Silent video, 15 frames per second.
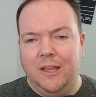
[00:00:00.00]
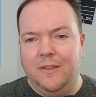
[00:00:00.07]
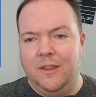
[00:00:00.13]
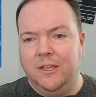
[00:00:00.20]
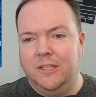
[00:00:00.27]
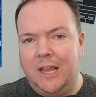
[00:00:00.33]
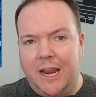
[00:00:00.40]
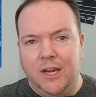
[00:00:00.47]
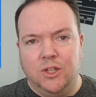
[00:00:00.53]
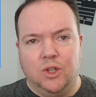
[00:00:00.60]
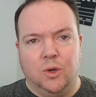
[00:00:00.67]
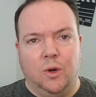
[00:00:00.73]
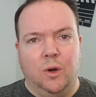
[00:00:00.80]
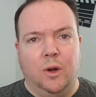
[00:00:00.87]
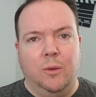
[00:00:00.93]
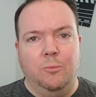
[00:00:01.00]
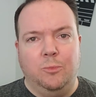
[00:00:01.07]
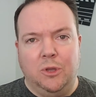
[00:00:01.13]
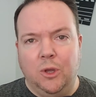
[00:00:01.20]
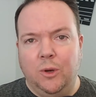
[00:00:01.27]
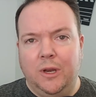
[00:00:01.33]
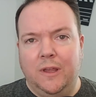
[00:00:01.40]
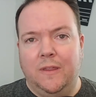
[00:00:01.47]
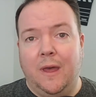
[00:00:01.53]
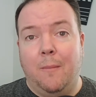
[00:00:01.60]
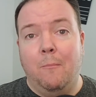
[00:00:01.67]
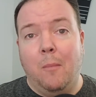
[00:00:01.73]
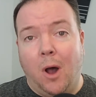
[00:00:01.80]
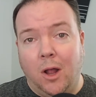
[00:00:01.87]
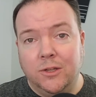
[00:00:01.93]
and the danger and beauty that
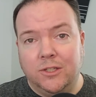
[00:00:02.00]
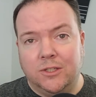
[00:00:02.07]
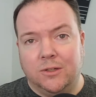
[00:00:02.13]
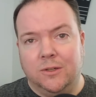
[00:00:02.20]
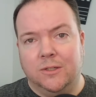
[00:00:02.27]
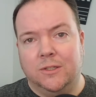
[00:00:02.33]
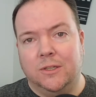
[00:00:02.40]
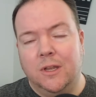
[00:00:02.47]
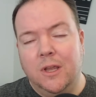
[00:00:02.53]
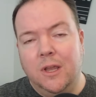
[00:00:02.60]
monsters